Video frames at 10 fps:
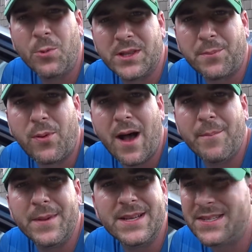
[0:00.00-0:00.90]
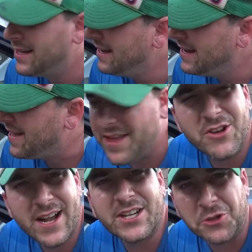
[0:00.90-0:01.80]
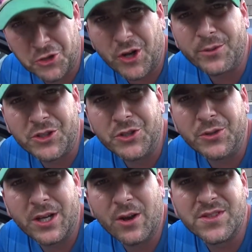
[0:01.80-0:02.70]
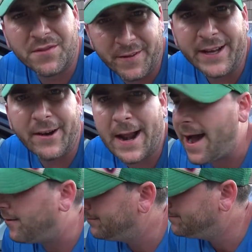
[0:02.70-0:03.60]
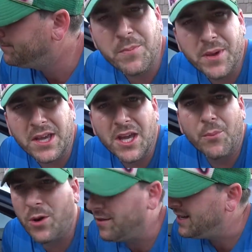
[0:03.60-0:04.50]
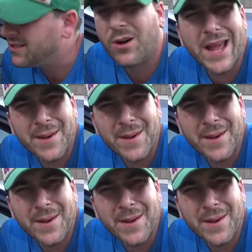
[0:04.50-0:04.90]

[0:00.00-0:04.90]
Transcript: what the problem is, and then you got your troubleshooting codes to figure it out. You can pick you up one of these on